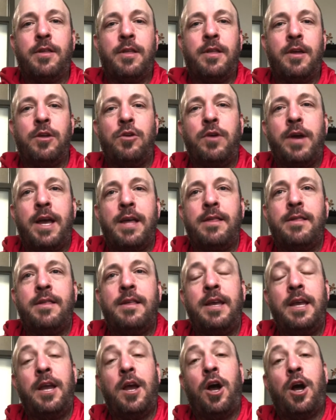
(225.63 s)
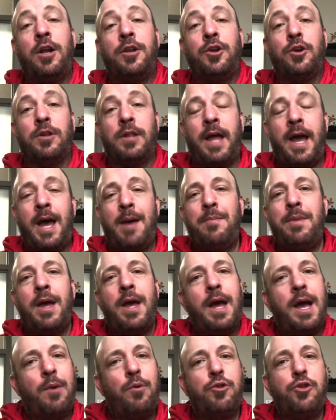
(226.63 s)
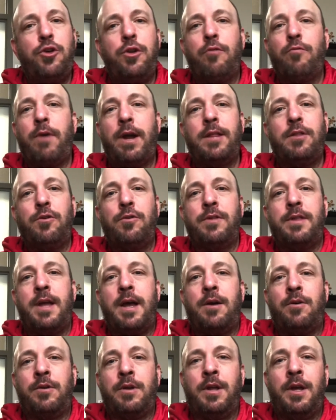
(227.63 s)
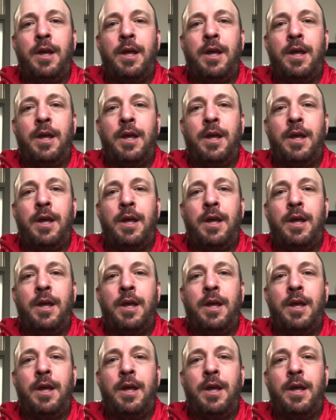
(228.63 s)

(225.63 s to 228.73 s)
that you guys see on your lab, I want you to write those down.